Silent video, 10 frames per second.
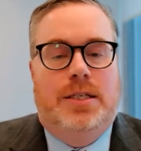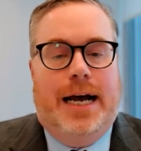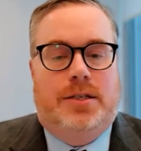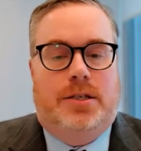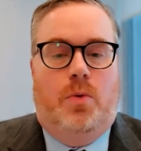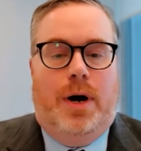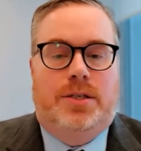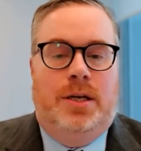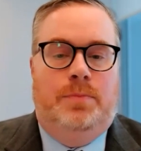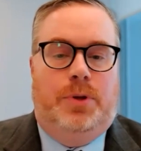To ask a
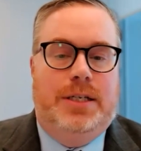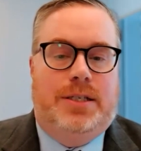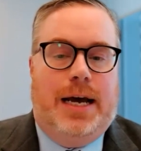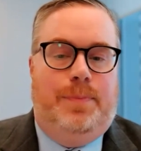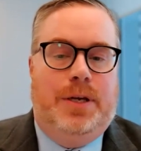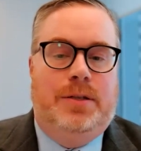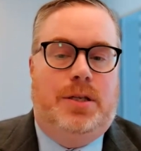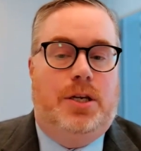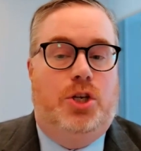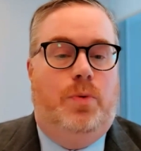question, please type
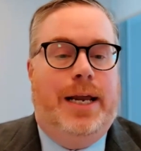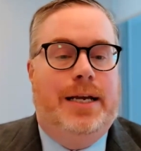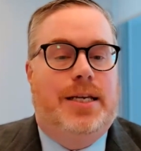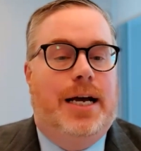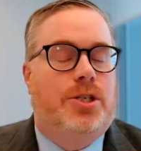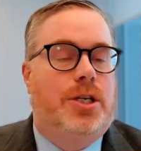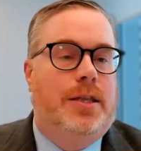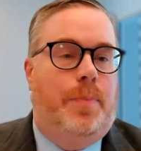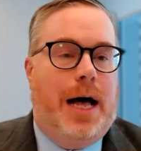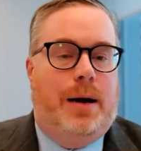into the Q&A
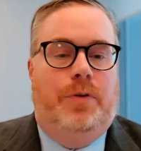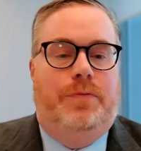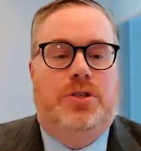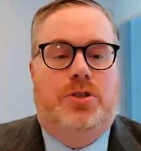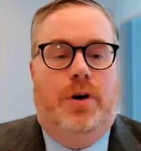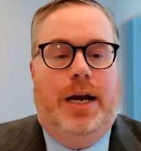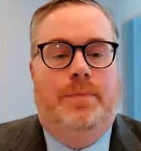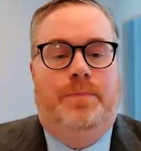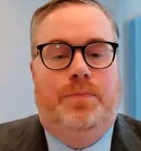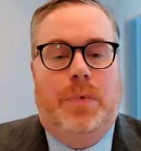section at the bottom of the
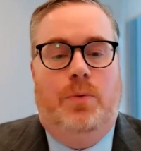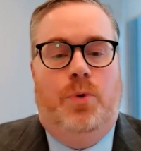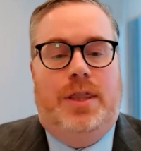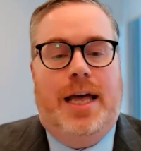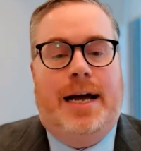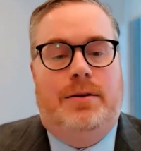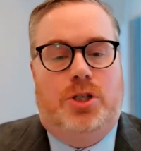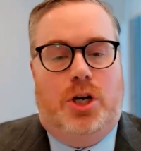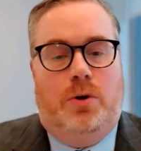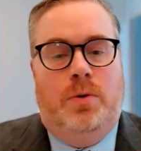screen. And with
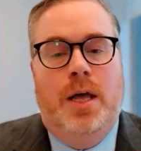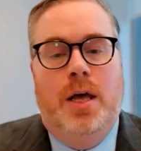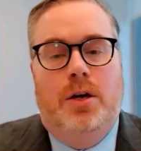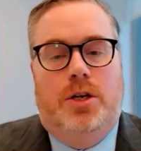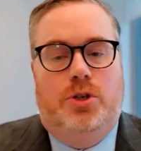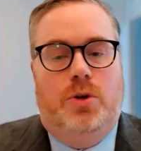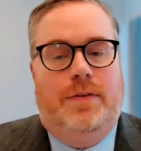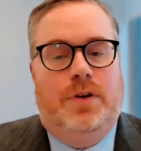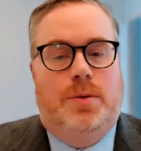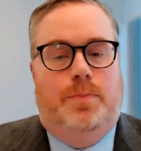that, Joe, could you
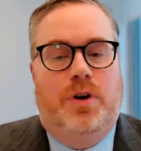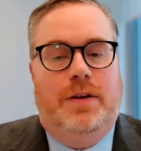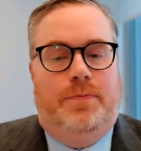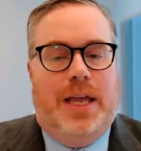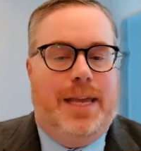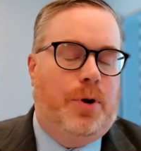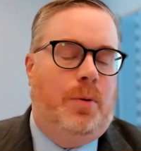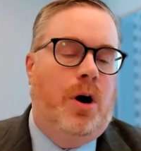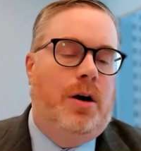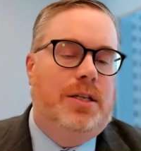give us a brief
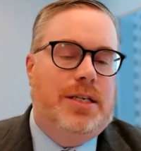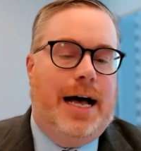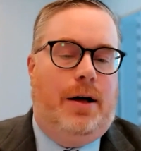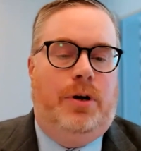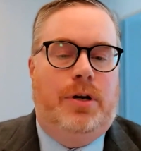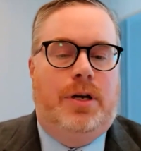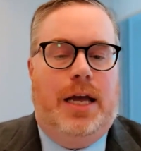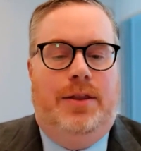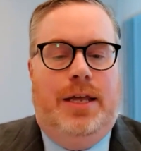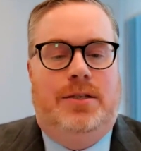capital markets outlook
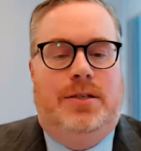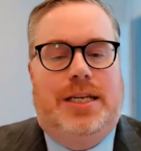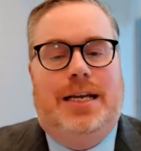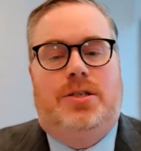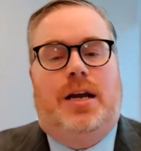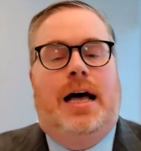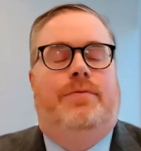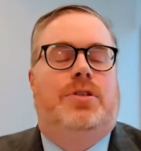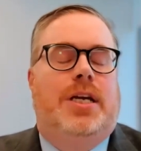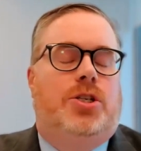and then stage the
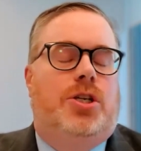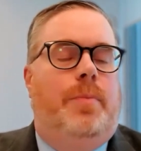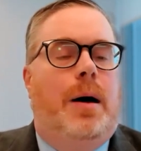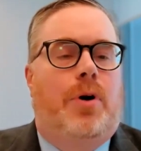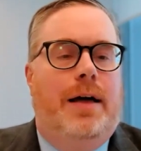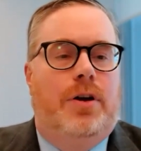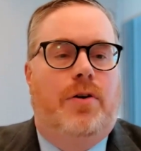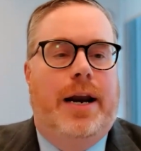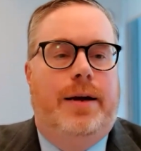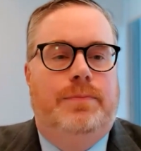conversation about
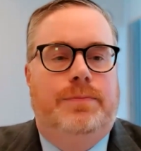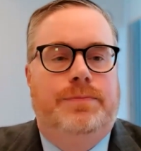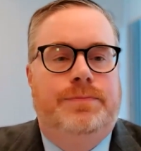private credit?